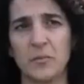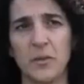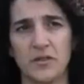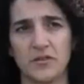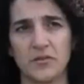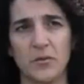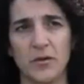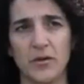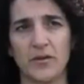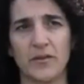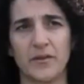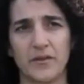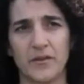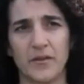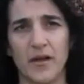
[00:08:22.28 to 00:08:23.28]
months
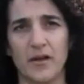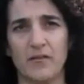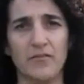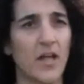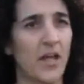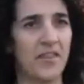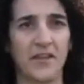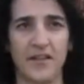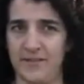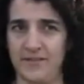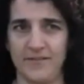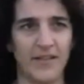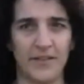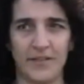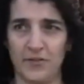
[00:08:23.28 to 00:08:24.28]
worth of nothing
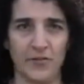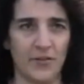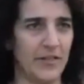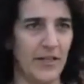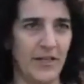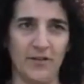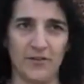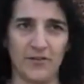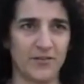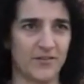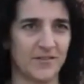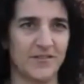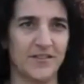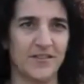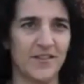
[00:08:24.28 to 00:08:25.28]
in the
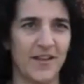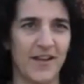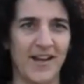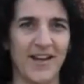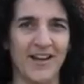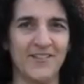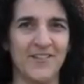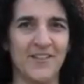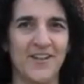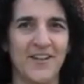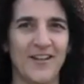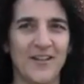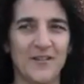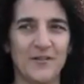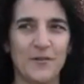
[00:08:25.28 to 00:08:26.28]
greenhouse. And
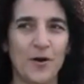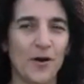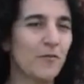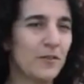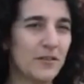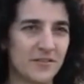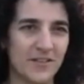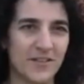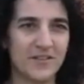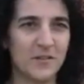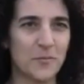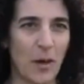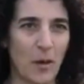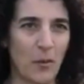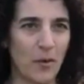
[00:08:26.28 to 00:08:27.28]
nervousness
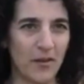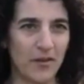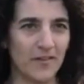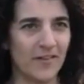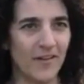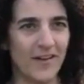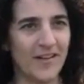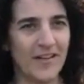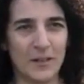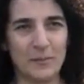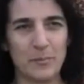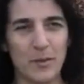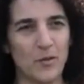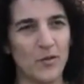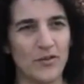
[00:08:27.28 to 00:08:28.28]
about whether or not he could
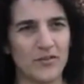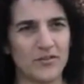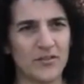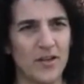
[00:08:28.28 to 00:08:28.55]
pull this